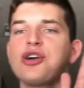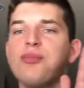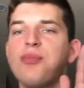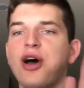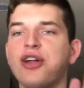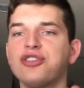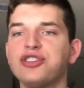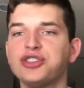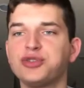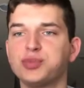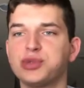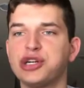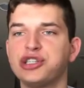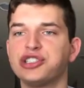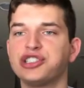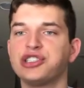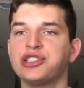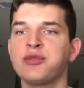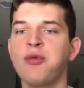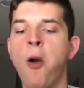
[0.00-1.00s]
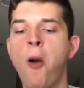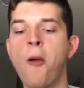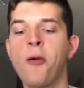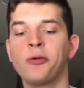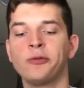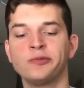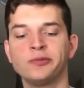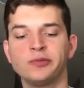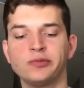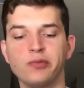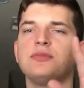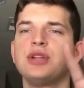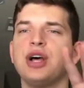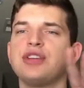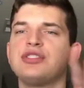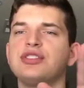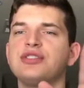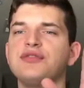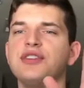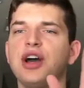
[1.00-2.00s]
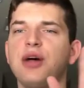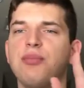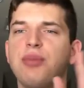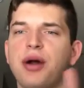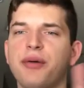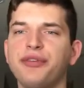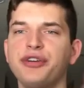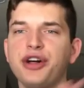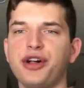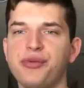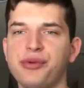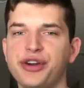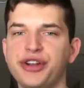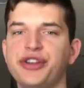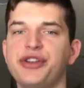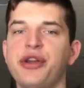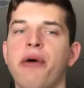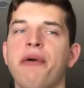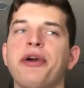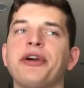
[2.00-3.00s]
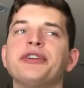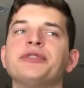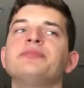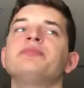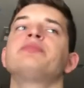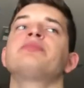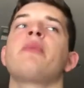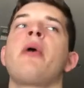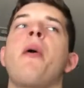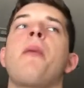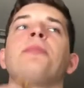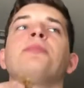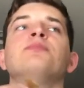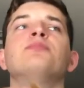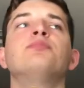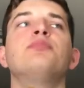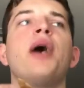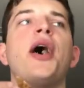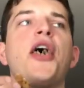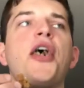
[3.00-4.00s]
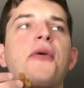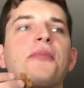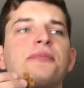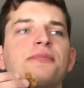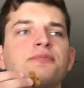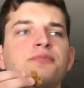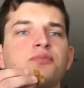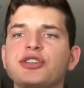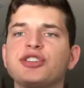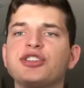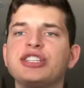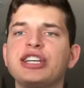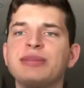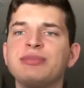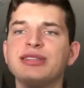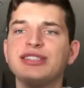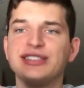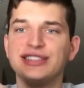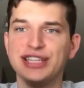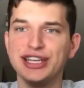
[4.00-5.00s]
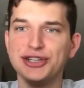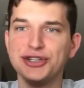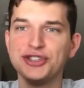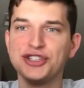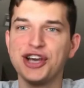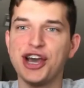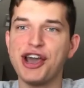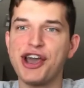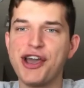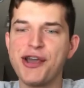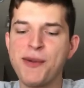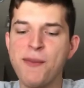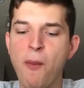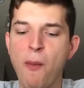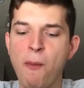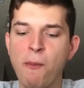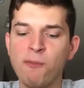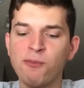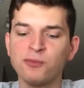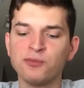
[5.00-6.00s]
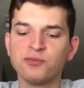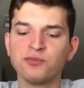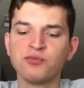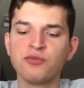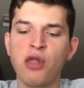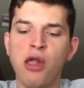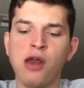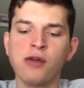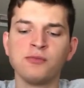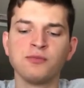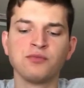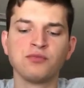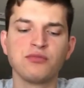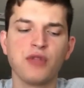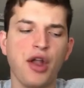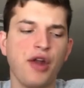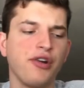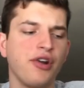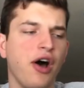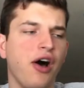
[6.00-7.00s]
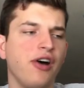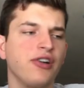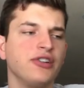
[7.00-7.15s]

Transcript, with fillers: to talk about this person. Lots of y'all probably already know her, but her name is Lil Tay. And